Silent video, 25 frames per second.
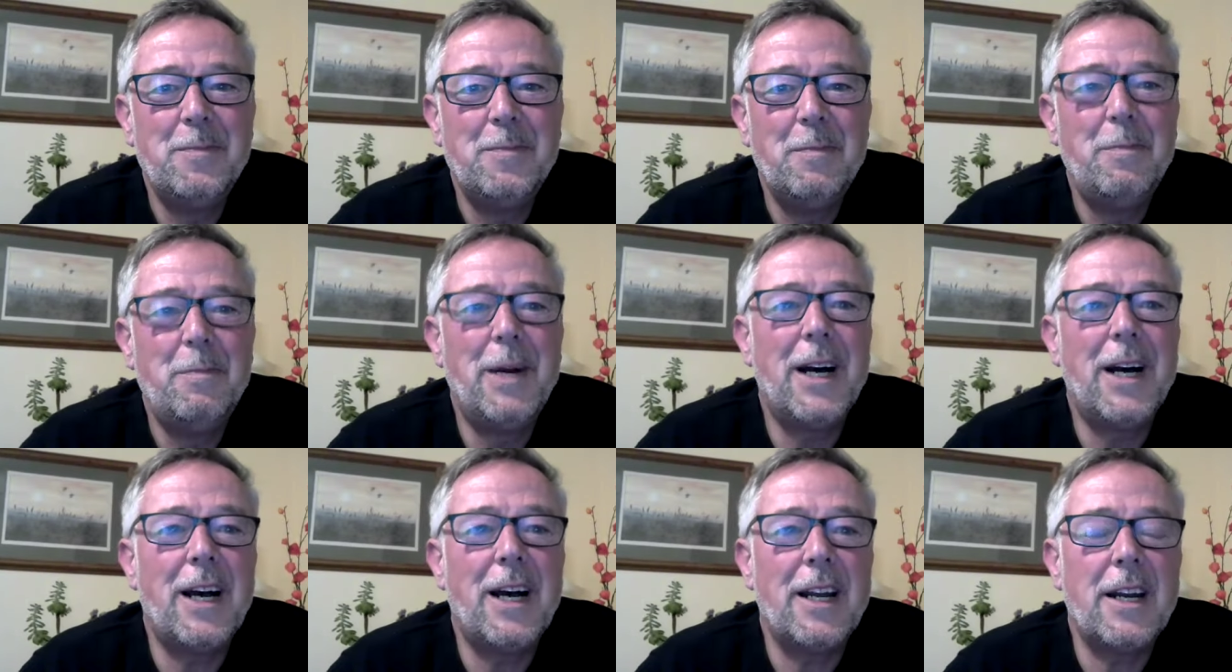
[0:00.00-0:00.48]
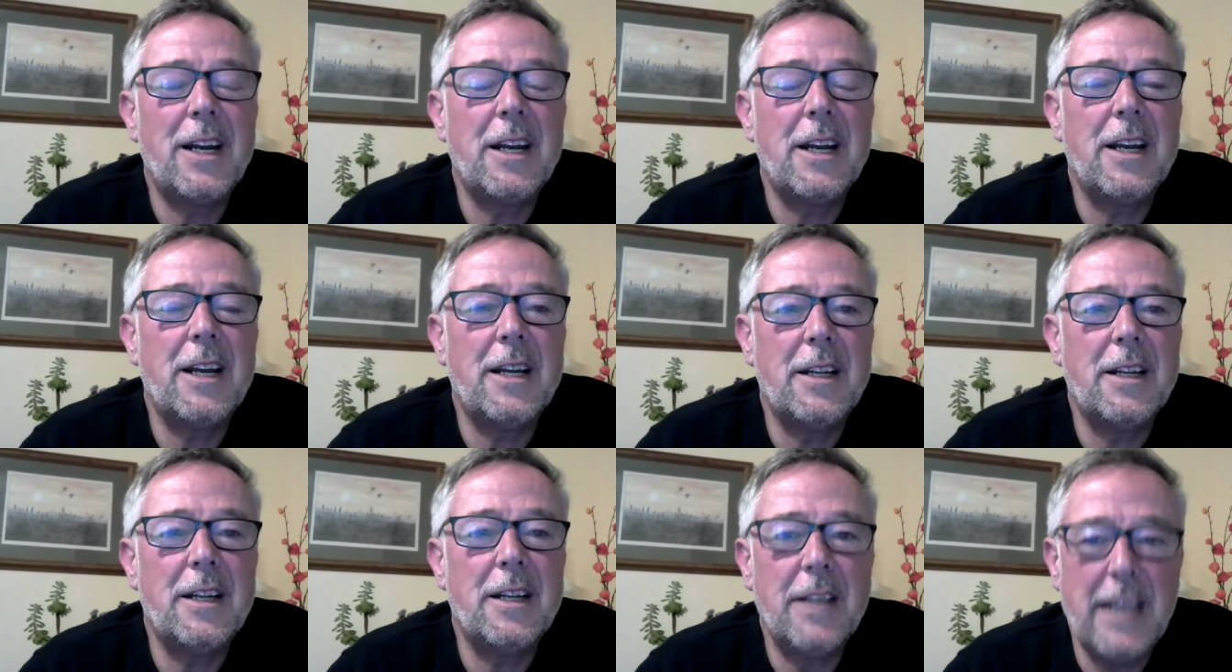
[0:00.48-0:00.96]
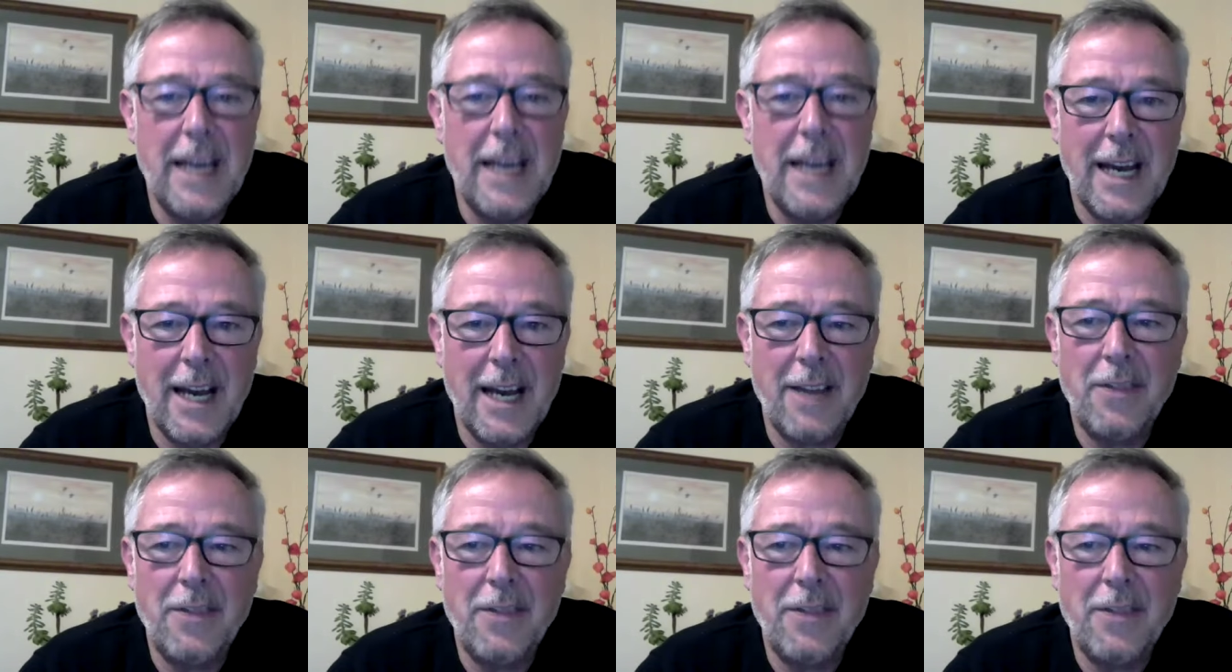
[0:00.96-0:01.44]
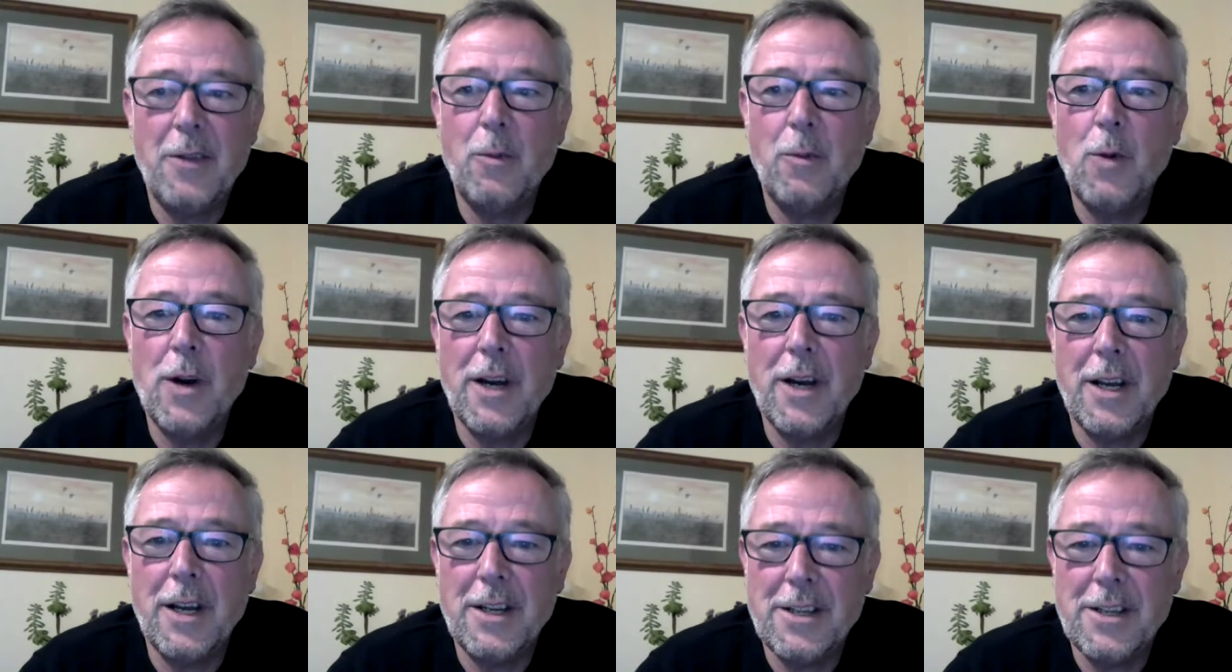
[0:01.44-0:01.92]
But yeah, the
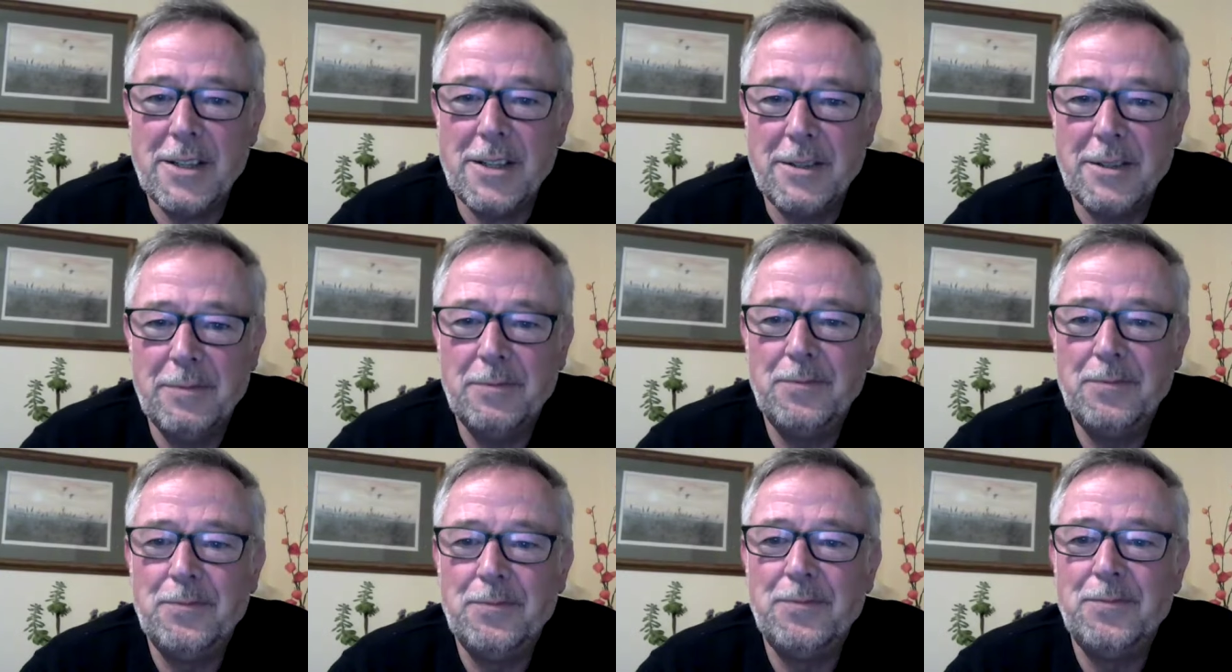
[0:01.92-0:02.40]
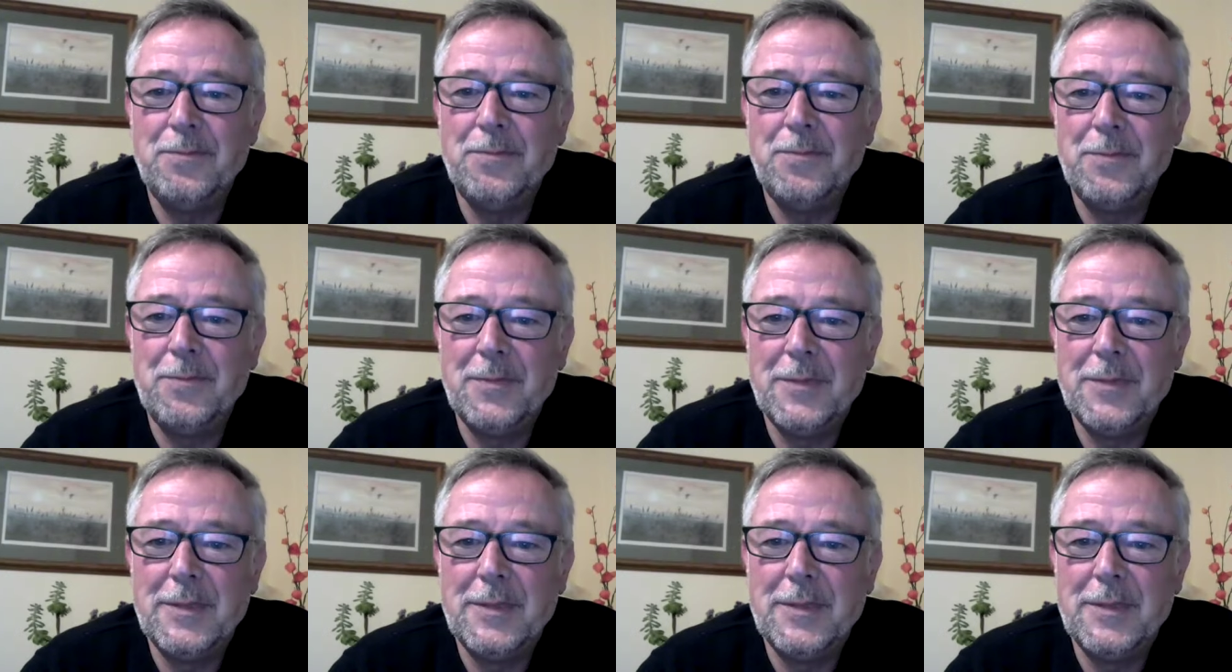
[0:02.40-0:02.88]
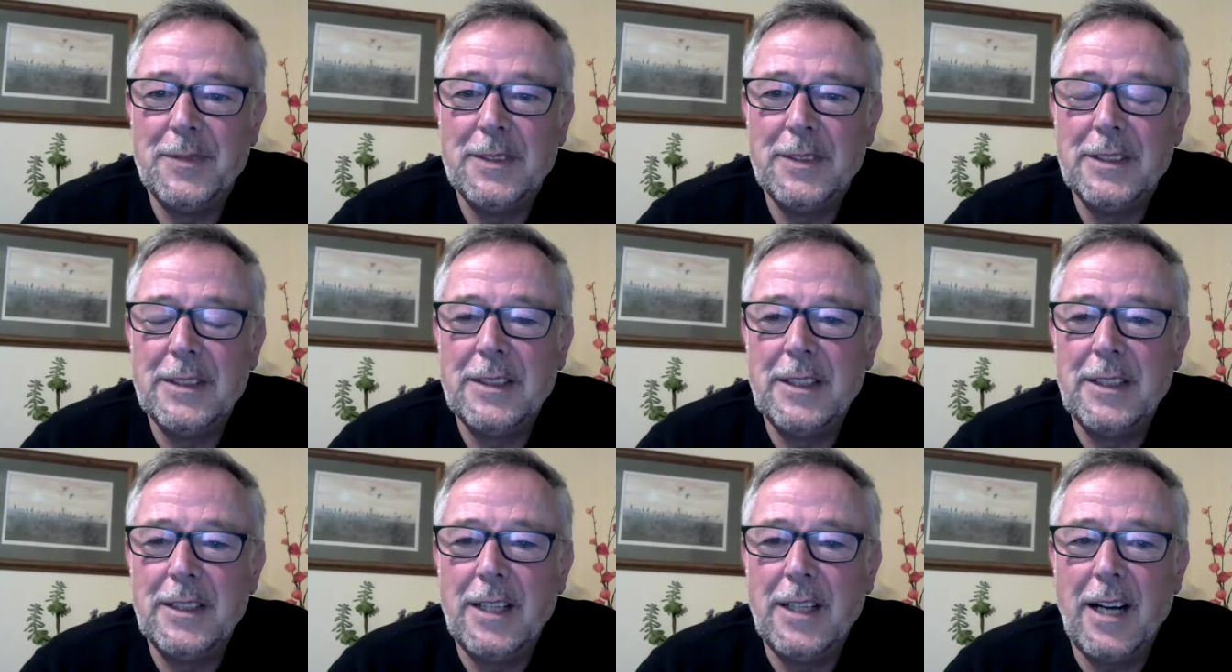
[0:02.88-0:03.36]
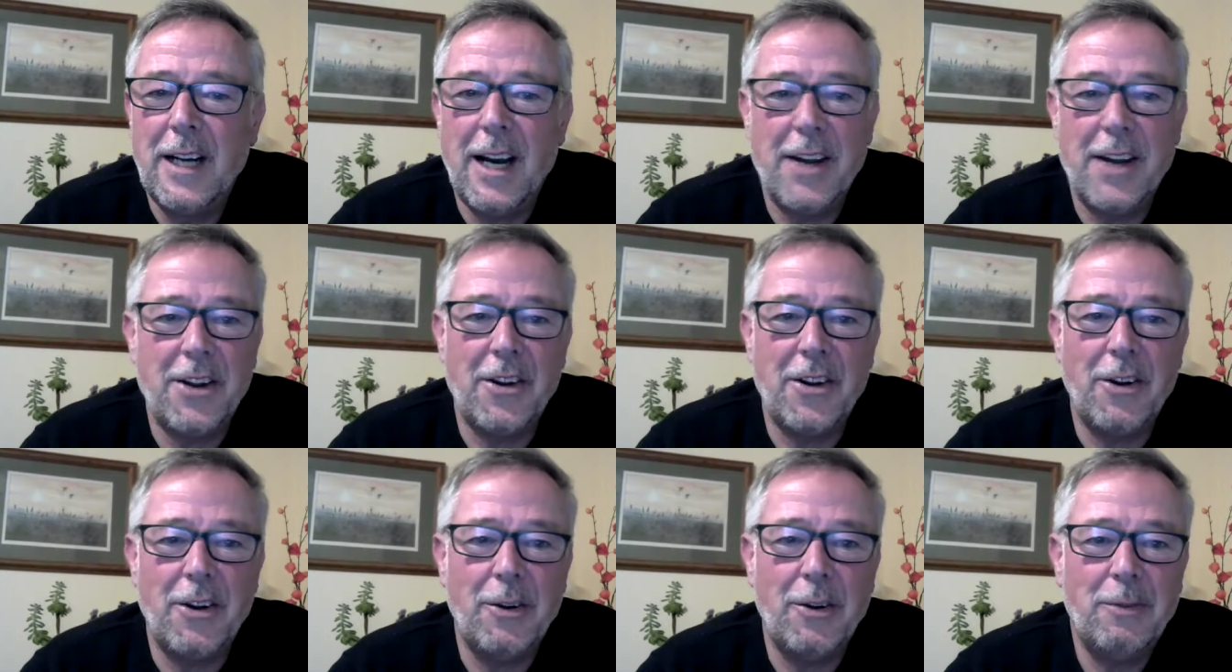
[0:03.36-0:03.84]
word, I
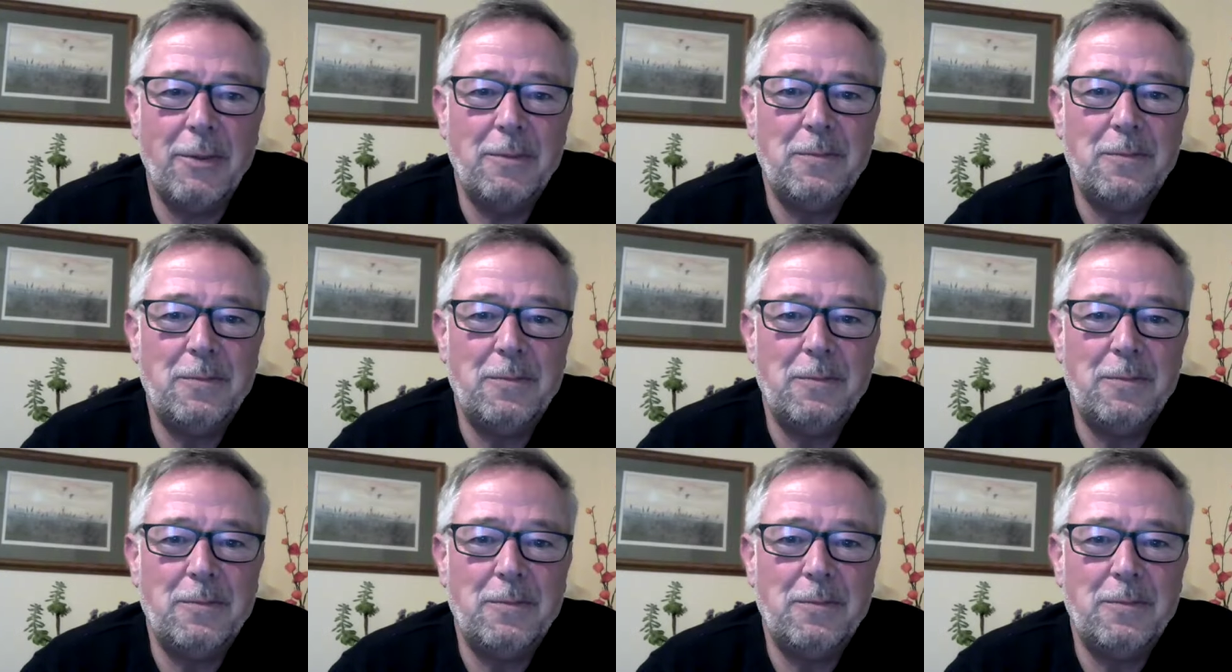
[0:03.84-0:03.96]
don't know.